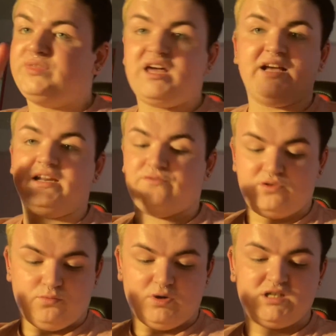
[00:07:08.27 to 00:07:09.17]
That ain't
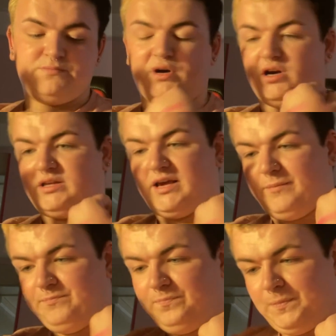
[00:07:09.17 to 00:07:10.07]
even the worst part
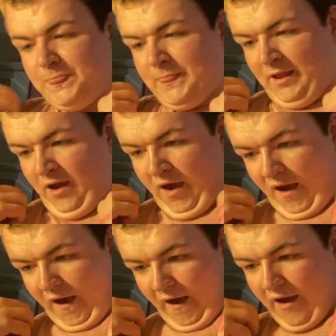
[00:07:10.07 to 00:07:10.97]
yet.
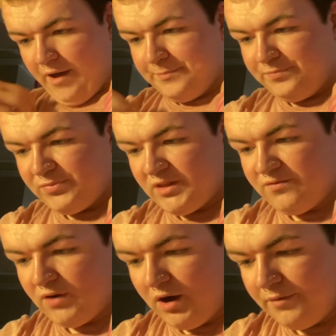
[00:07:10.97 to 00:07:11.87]

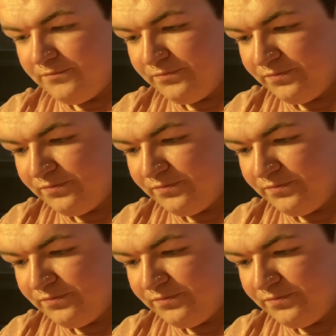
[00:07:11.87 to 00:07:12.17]
You've got,